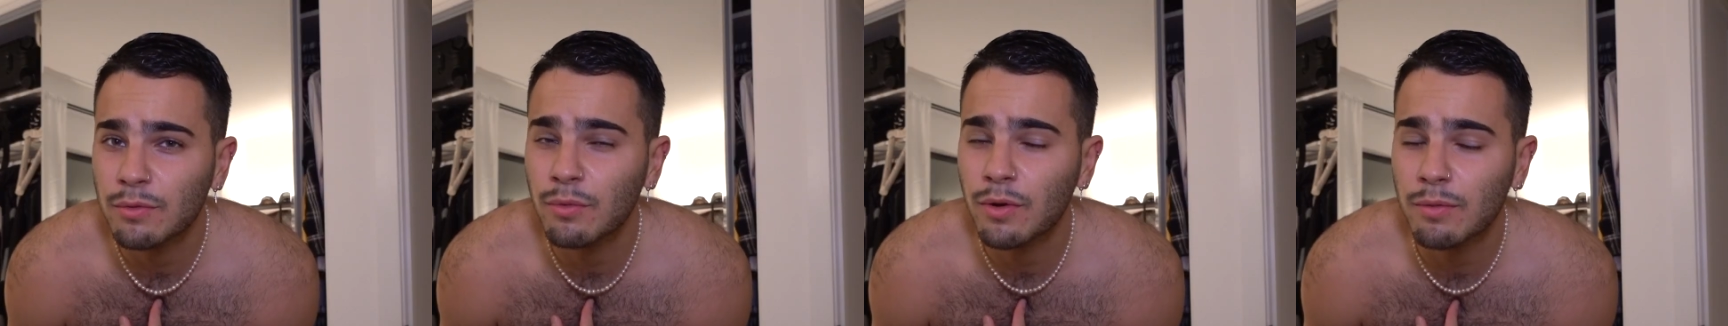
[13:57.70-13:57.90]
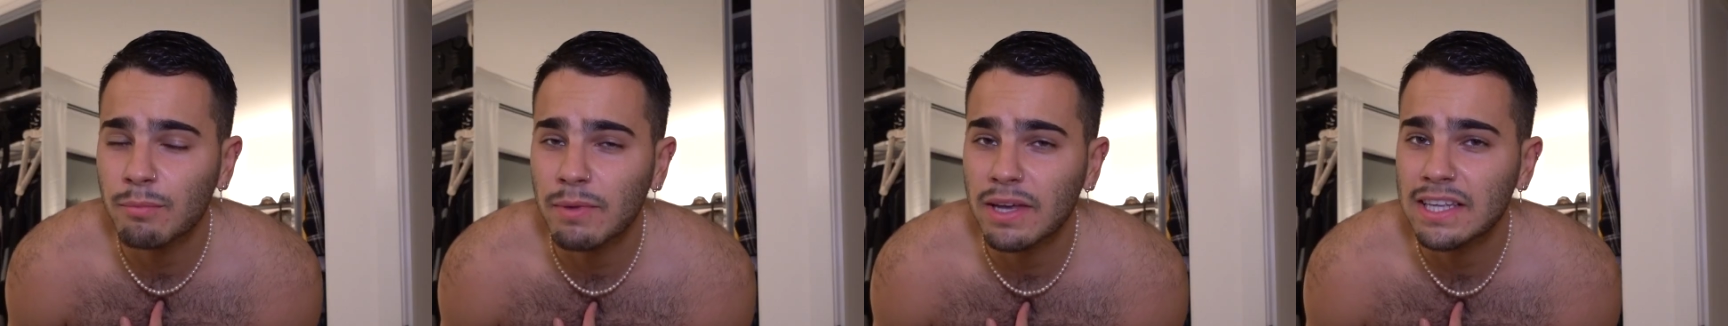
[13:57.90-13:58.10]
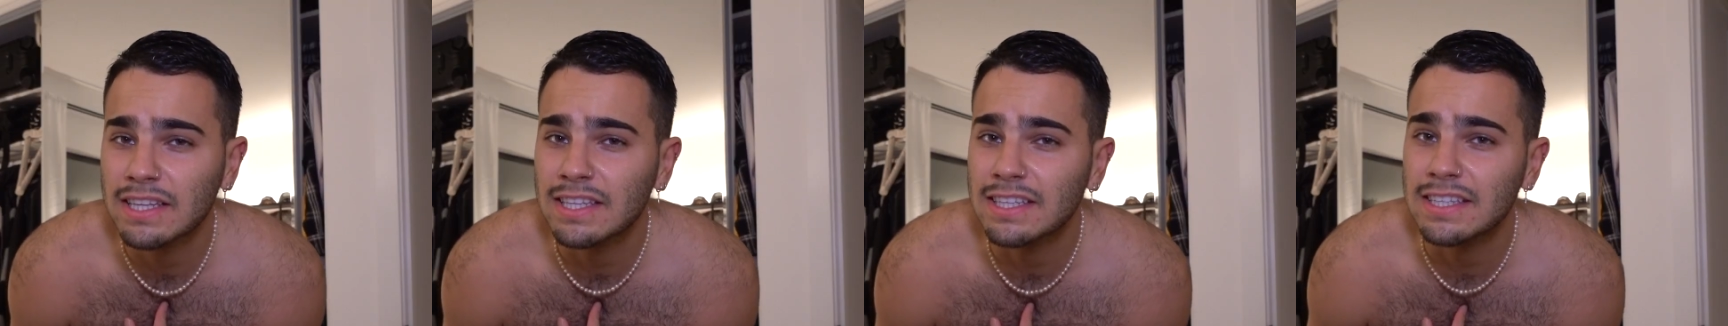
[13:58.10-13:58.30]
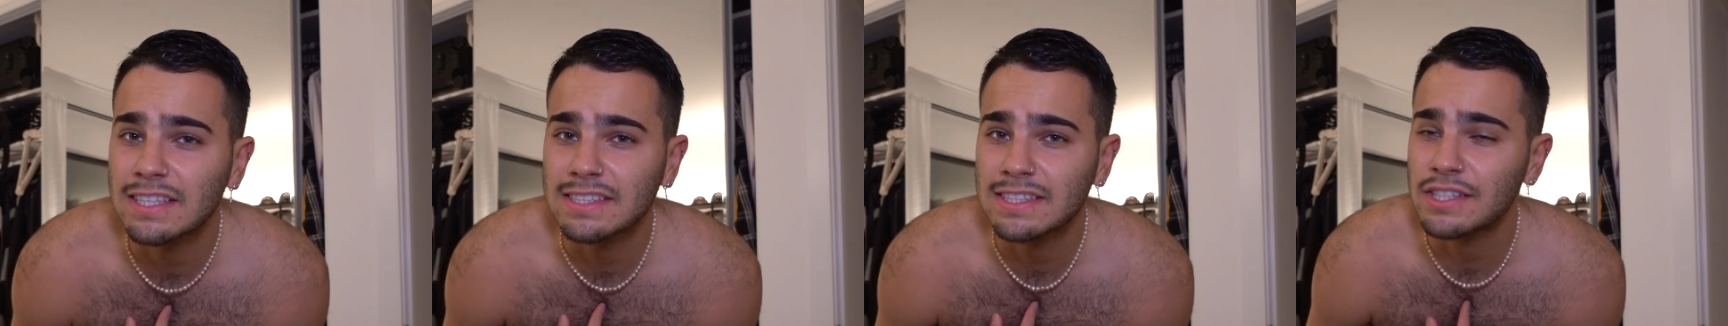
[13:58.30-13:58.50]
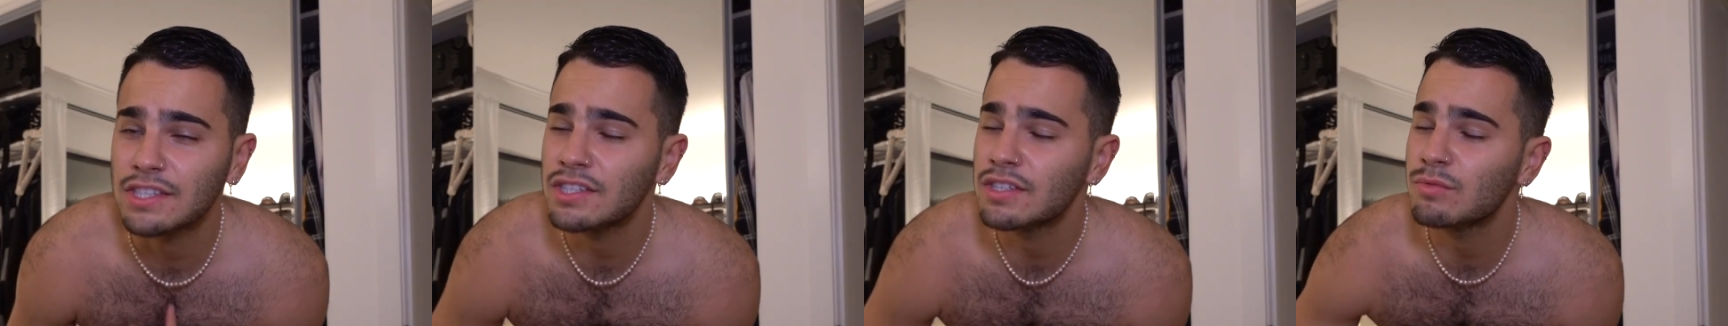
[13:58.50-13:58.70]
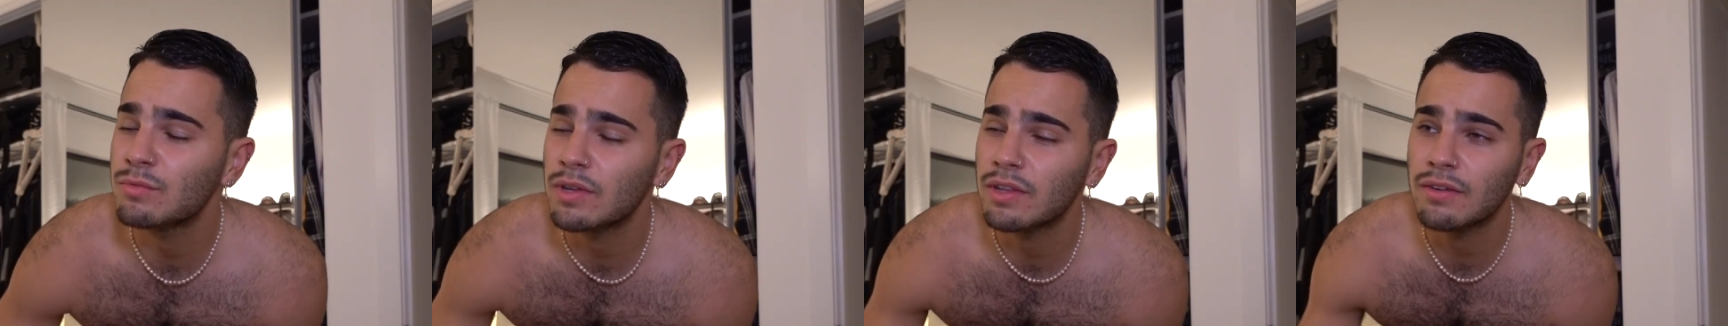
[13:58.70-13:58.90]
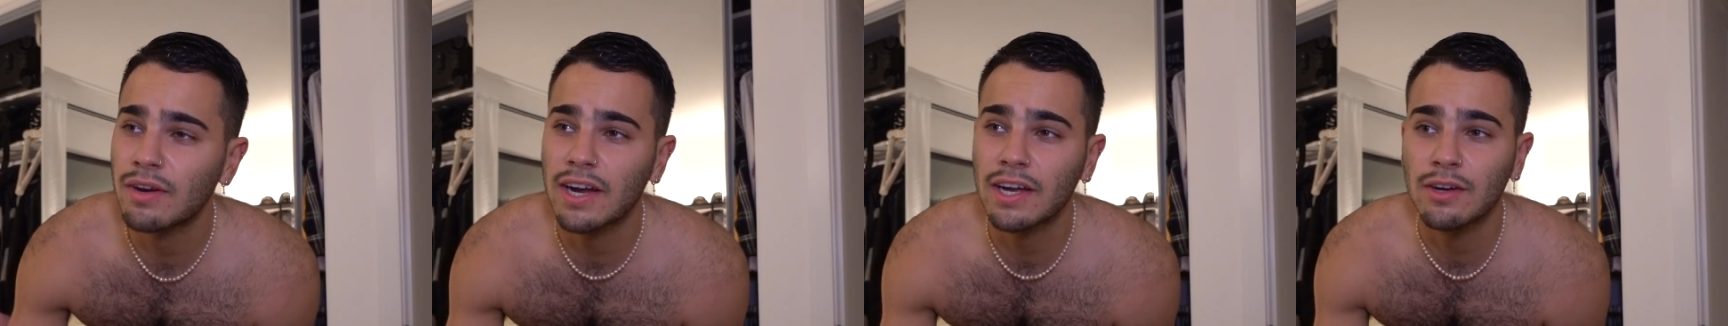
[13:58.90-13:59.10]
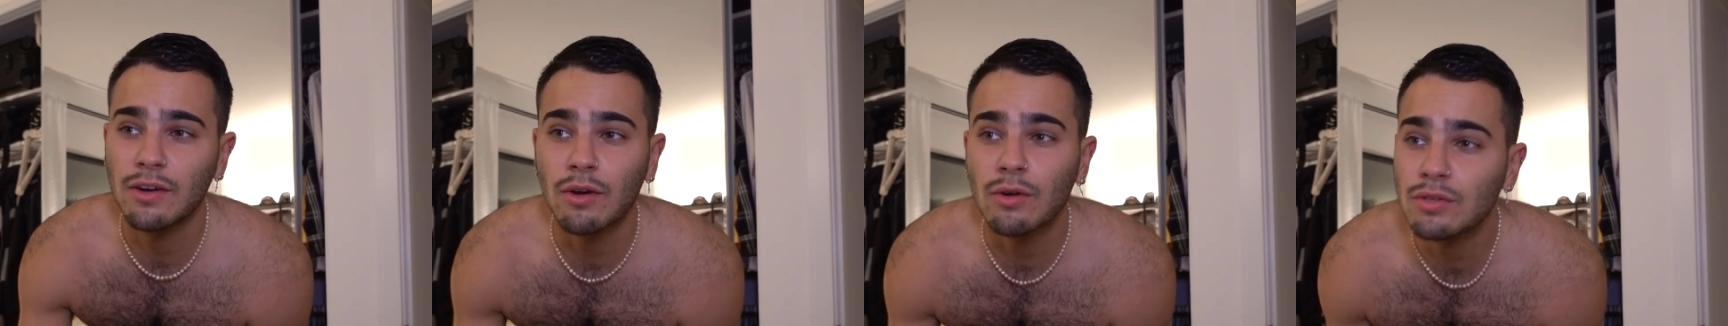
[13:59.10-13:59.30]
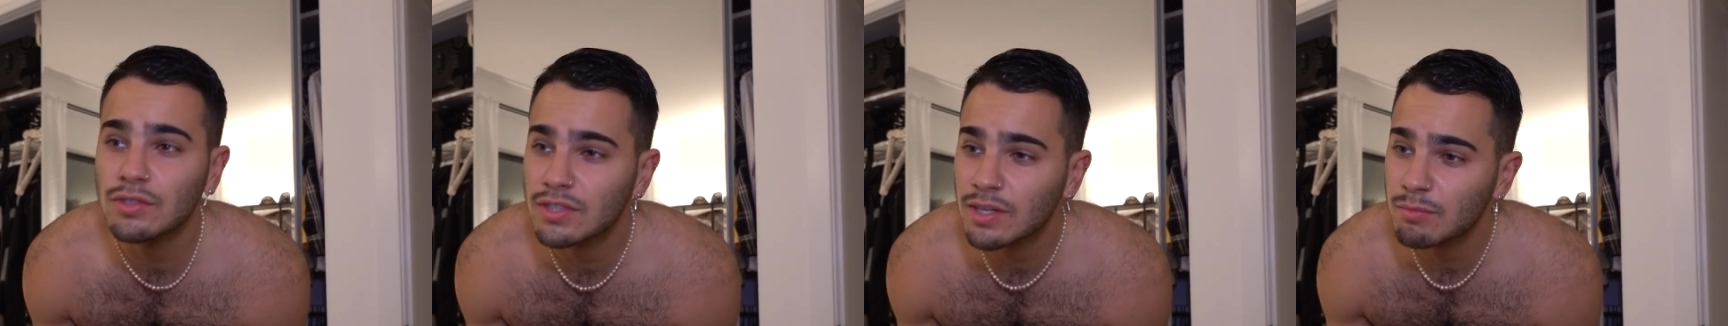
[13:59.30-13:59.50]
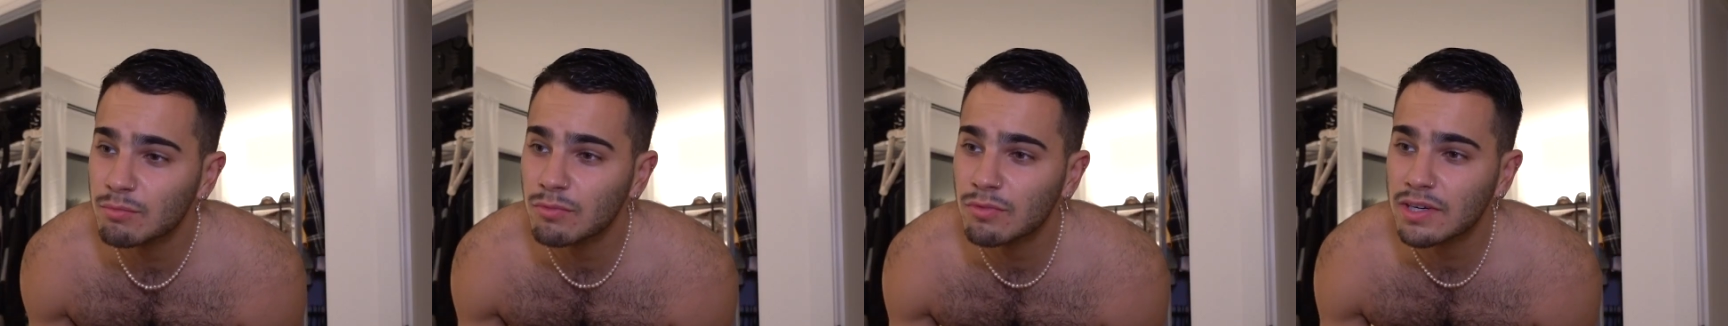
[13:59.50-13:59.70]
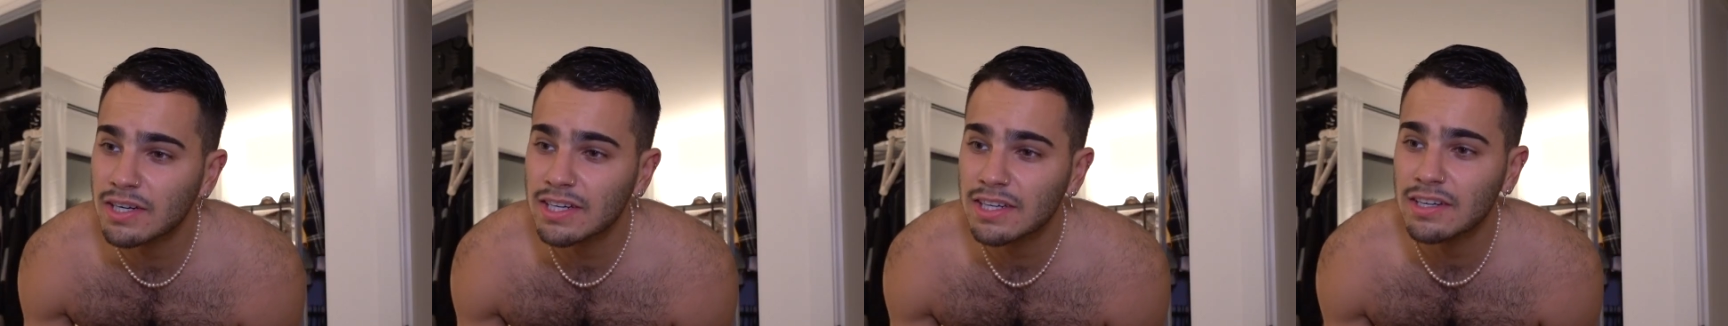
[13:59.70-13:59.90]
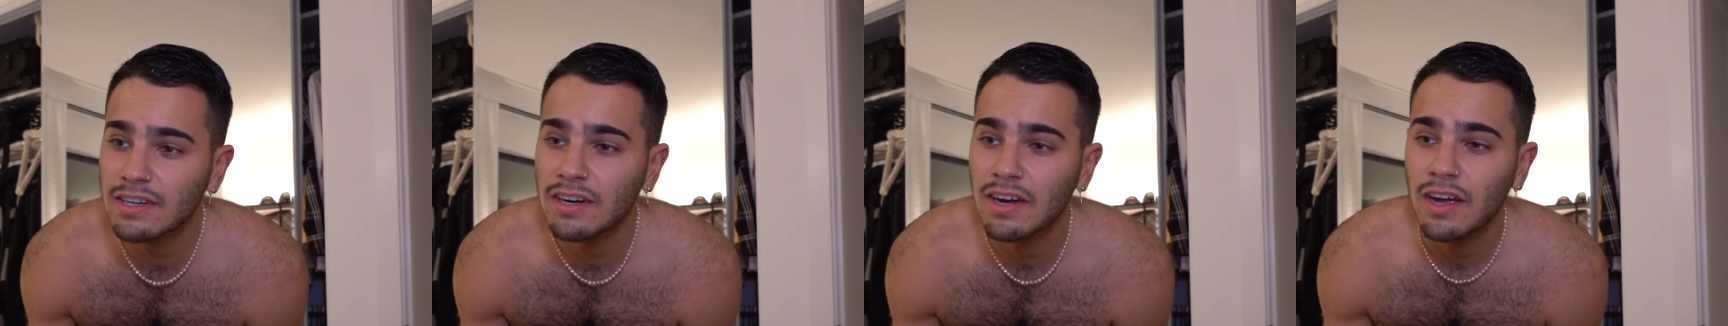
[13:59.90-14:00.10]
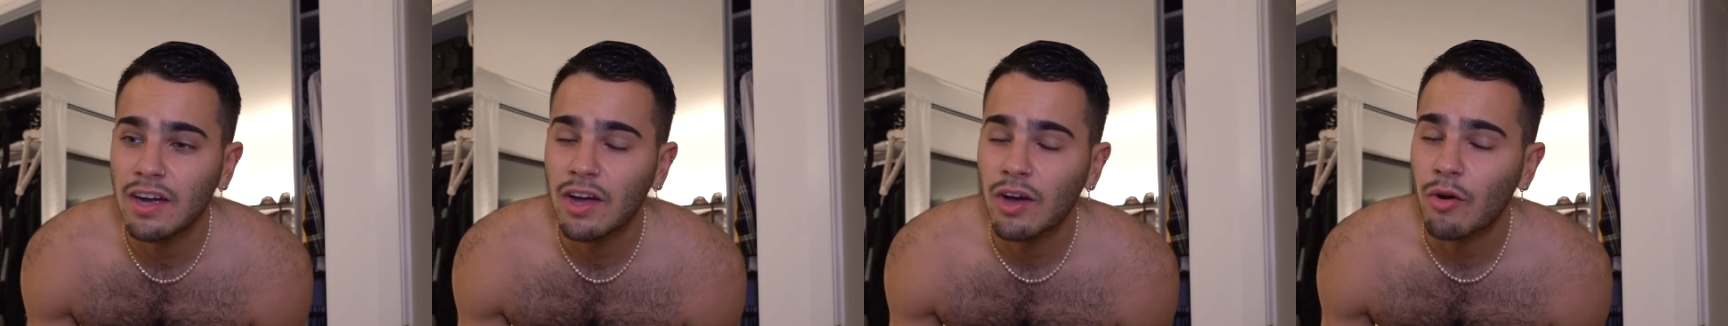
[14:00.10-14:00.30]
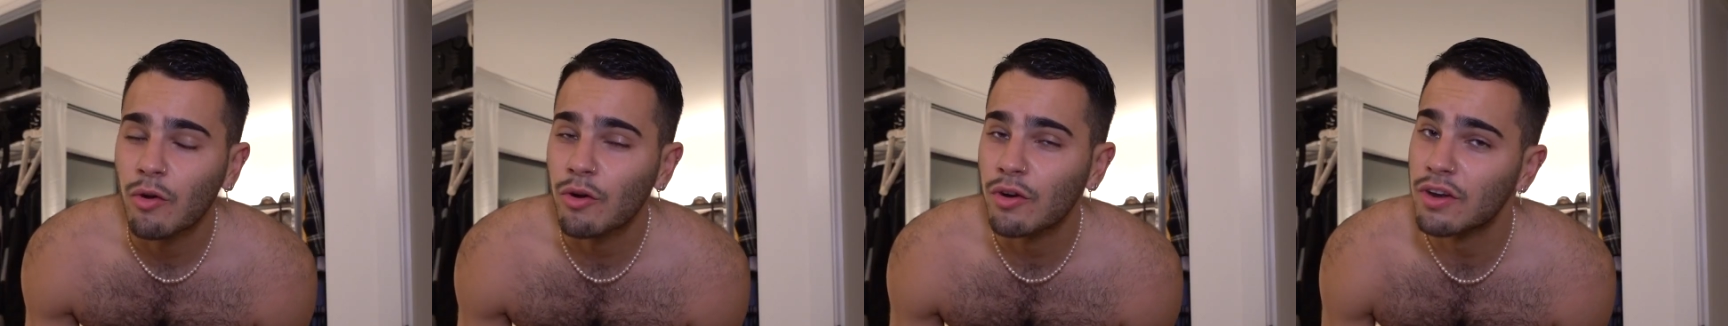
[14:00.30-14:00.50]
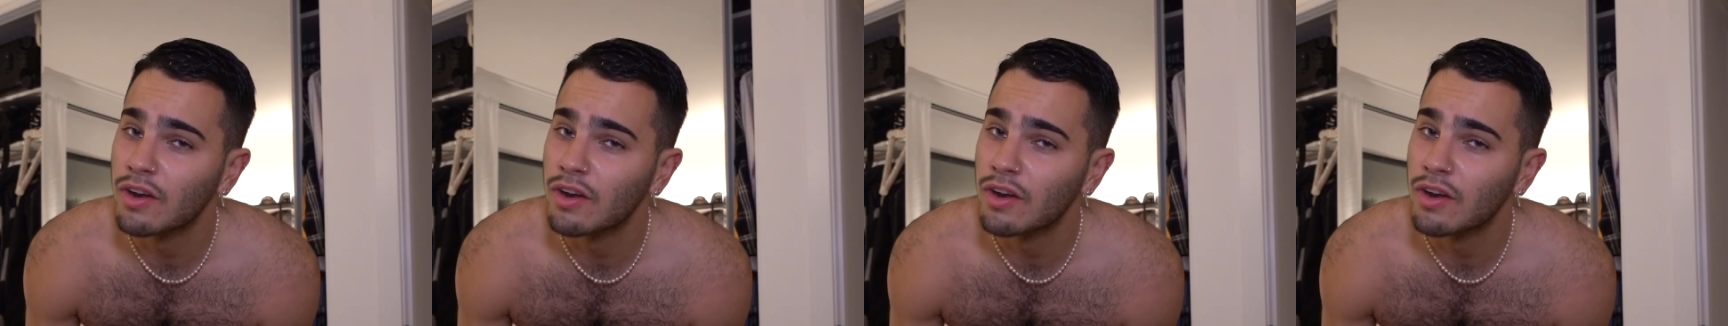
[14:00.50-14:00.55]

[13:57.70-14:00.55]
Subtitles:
one making the decision whether I go somewhere or